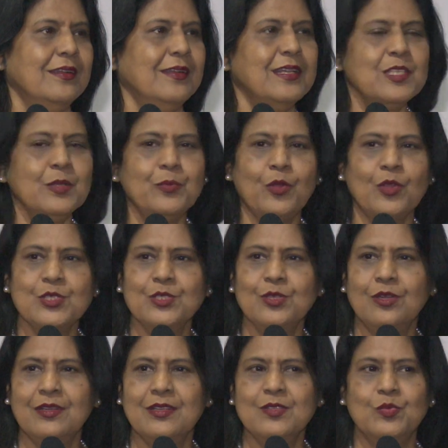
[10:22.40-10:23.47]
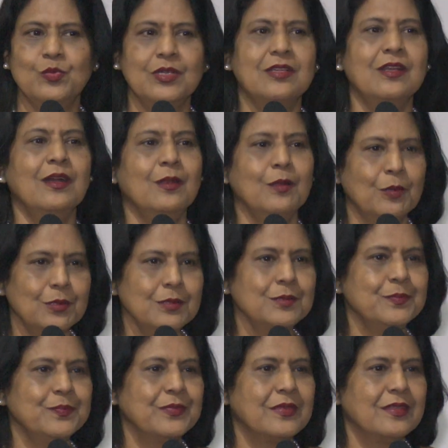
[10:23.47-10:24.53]
Does a prosthodontist work alone?
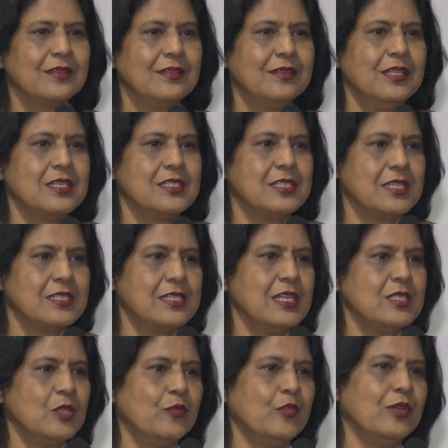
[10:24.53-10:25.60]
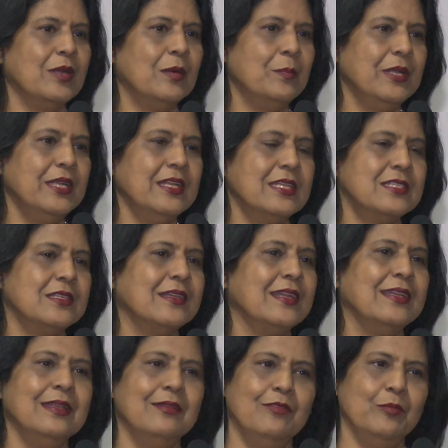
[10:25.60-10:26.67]
The success of a complete denture
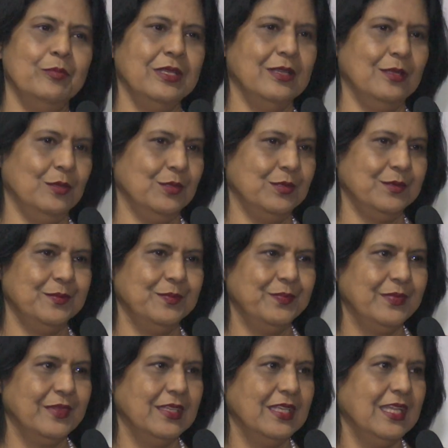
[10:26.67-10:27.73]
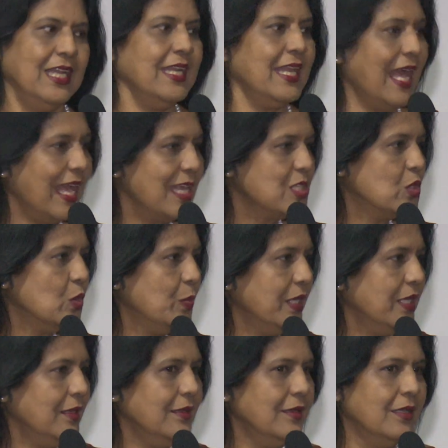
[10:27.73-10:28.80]
can never be alone. It has to
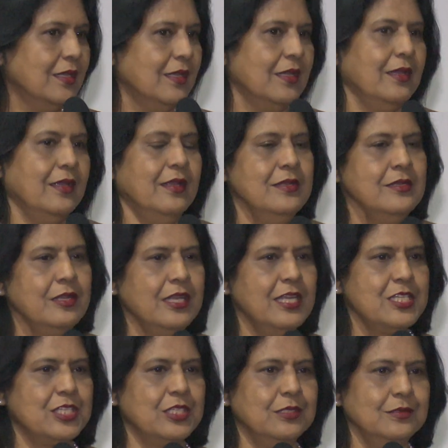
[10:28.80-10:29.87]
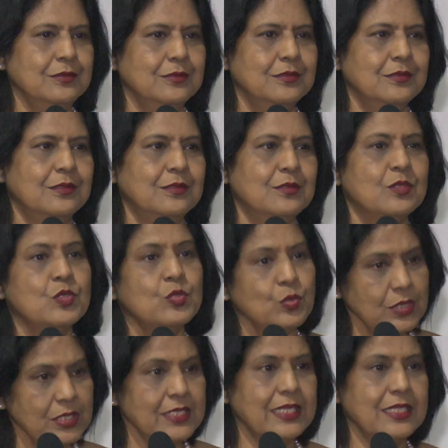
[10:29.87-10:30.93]
be in relation to
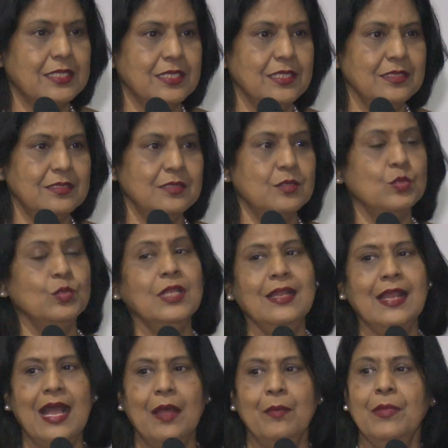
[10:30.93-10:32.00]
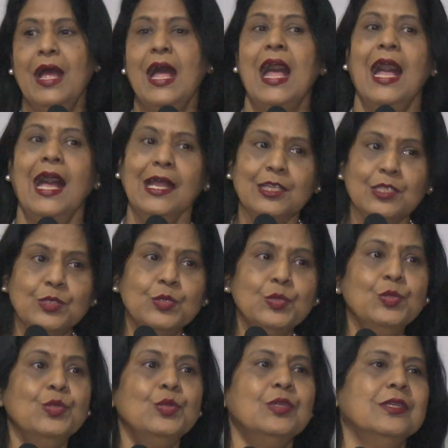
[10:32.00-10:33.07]
the dentist, to the lab, and
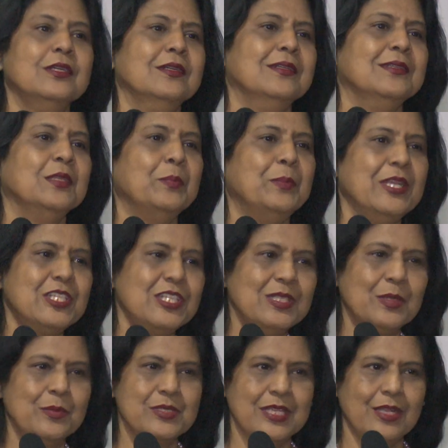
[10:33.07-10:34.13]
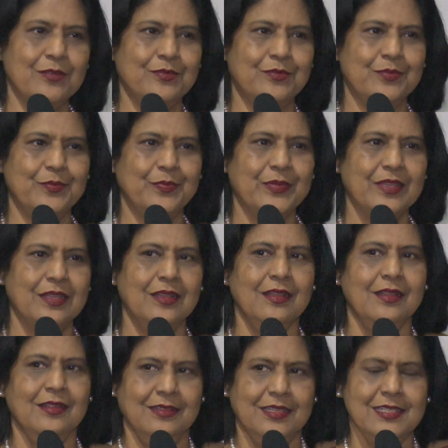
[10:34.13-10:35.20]
to the patient himself.
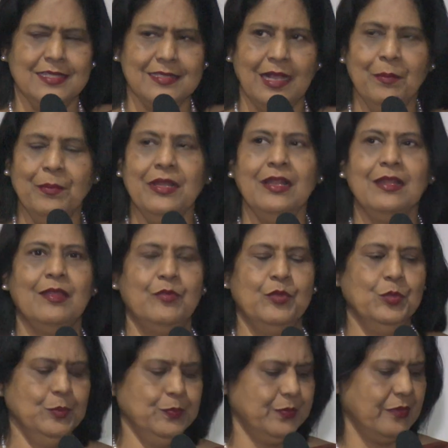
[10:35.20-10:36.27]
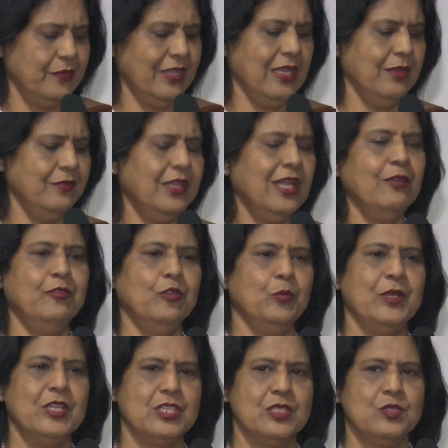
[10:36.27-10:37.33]
This example I'll give you. We have a few
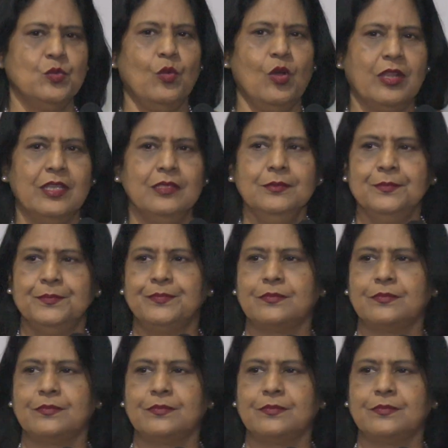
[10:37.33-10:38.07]
patients who walk in